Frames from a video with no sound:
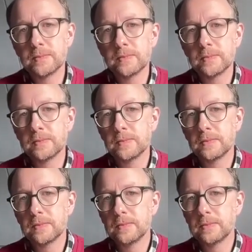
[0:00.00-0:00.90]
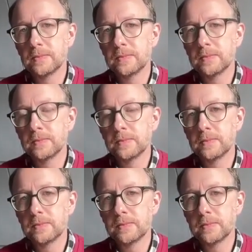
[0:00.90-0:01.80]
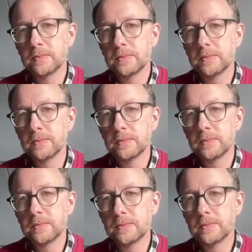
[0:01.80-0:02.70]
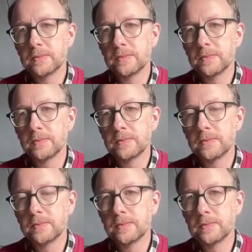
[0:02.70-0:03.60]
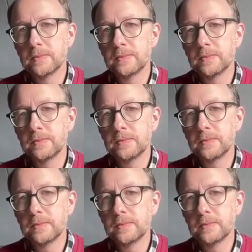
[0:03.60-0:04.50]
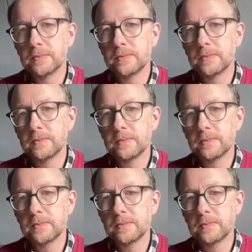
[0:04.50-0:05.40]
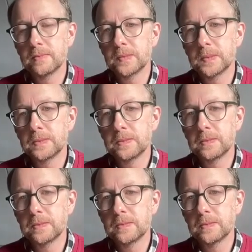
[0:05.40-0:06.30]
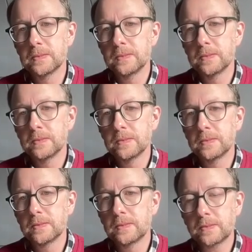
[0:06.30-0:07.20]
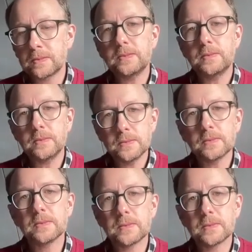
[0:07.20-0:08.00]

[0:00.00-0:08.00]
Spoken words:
The person shown says nothing.